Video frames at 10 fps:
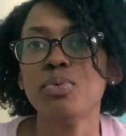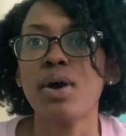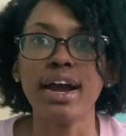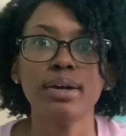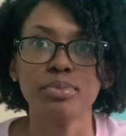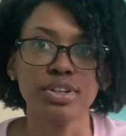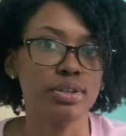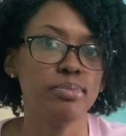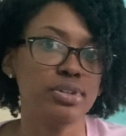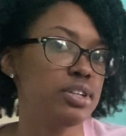Why are more
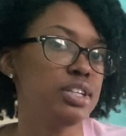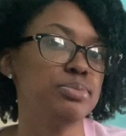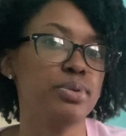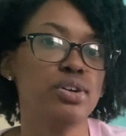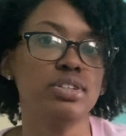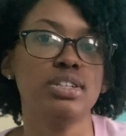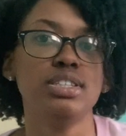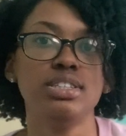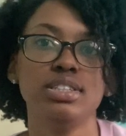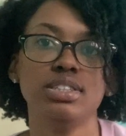communities prone to
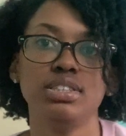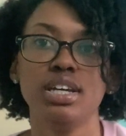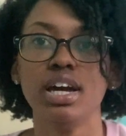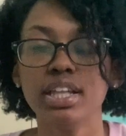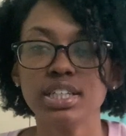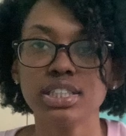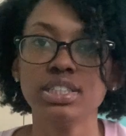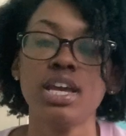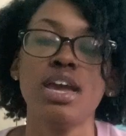diseases than others?